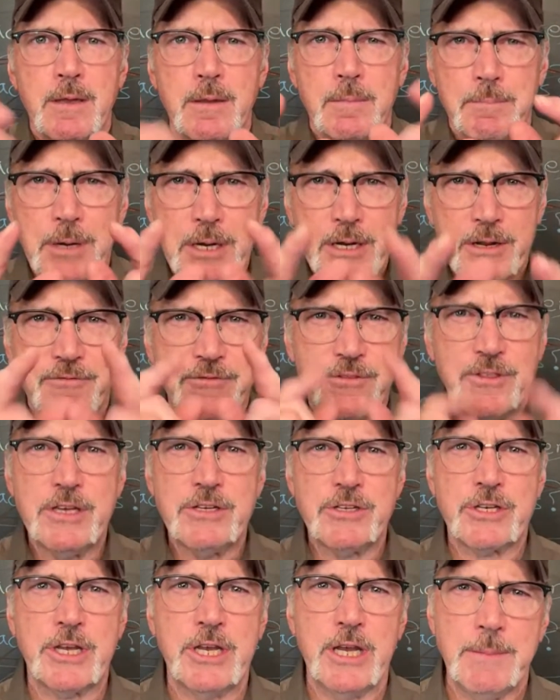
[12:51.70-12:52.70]
But if
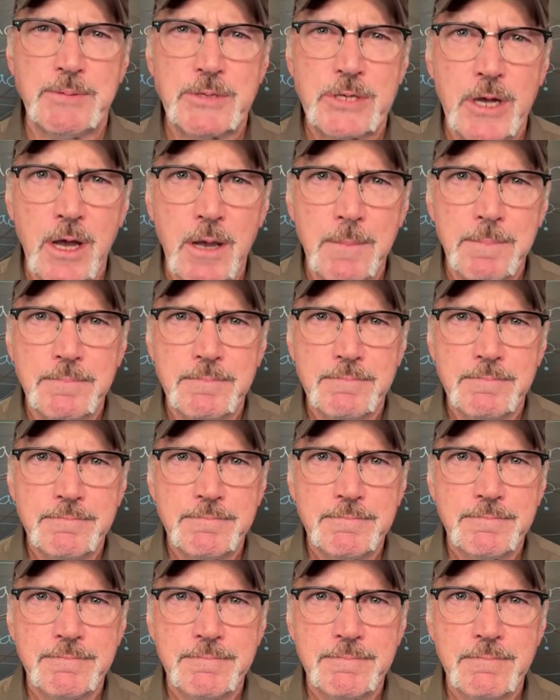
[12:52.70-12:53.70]
this keeps up,
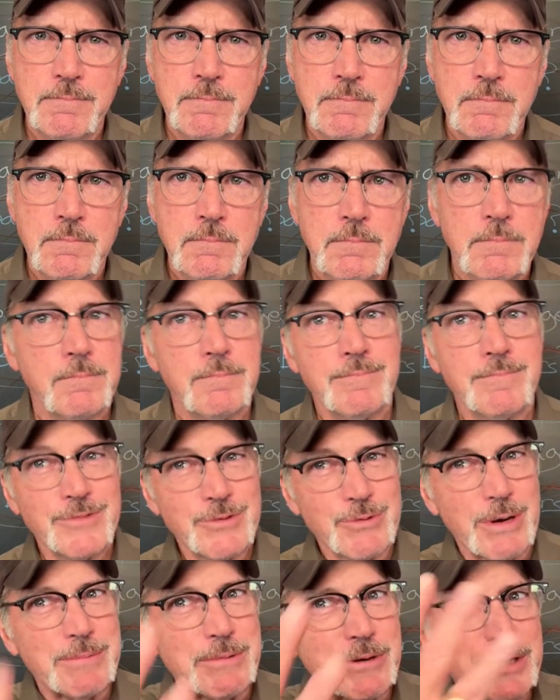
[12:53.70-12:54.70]

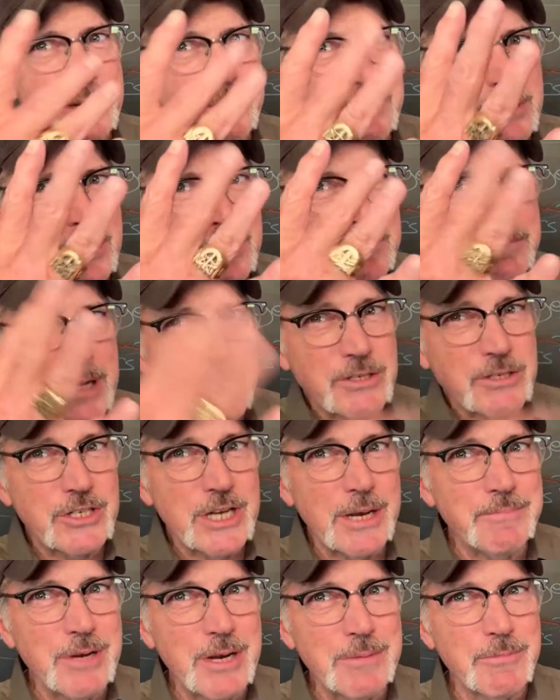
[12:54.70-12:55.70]
so I'm going to implement
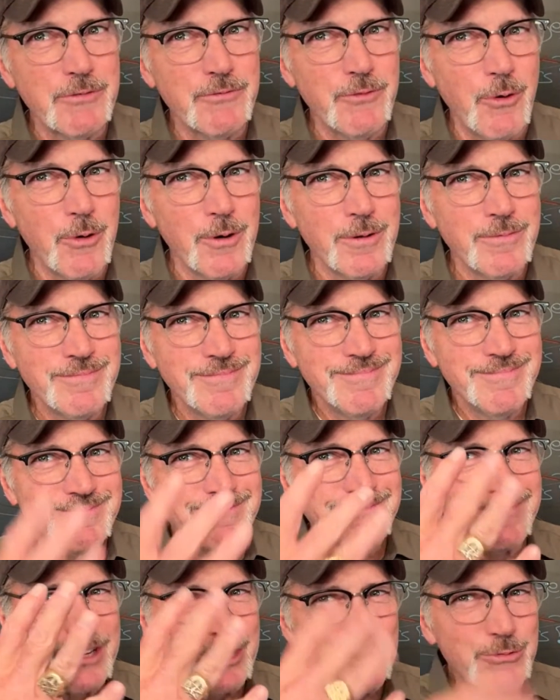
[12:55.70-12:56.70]
step number 4.
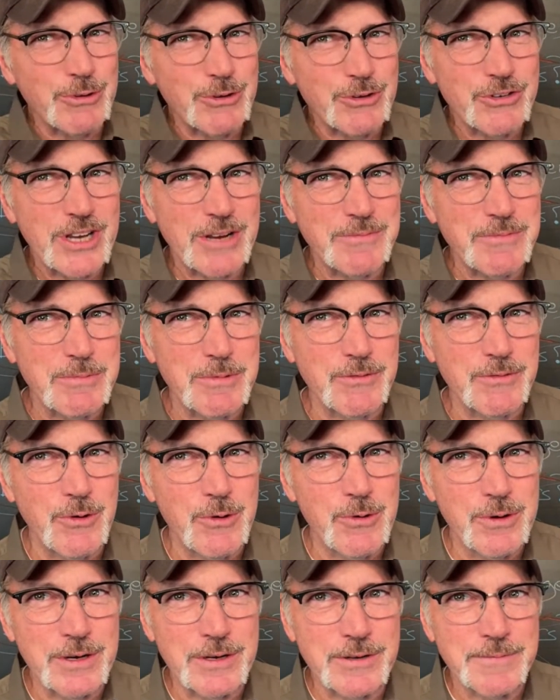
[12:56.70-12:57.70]
Guess what step number
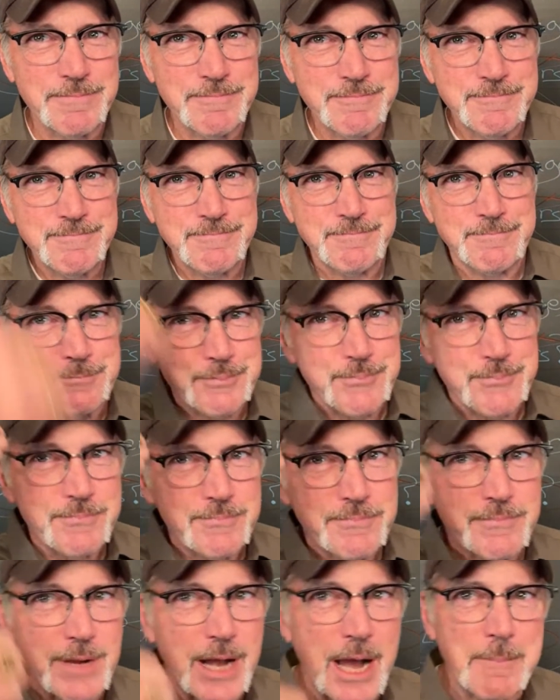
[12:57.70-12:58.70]
4 is?
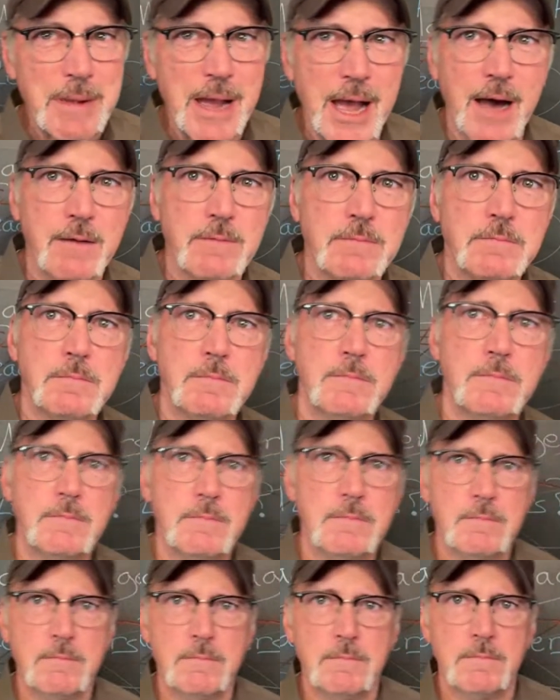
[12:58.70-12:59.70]
I'm out.
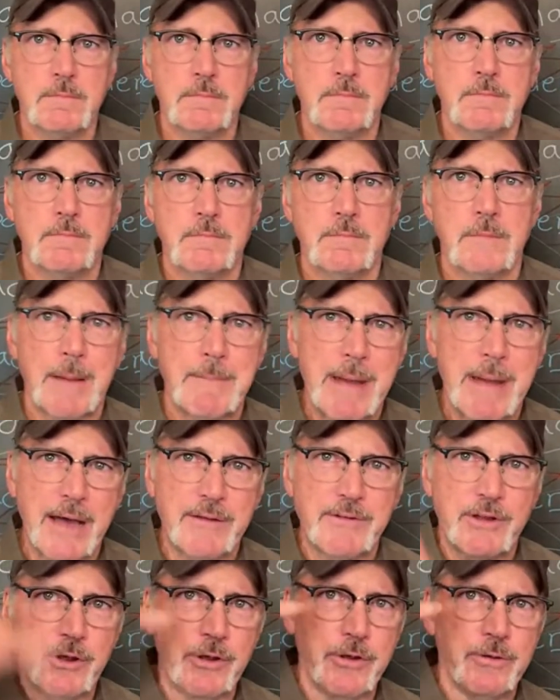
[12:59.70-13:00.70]
I'm
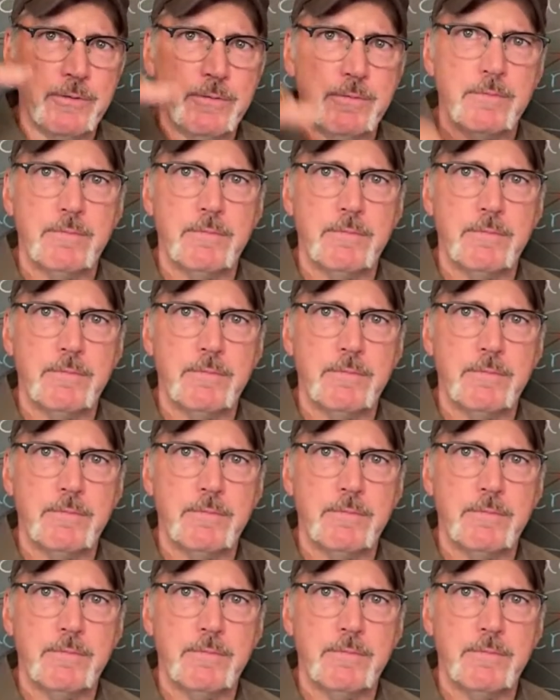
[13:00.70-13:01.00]
out, dude.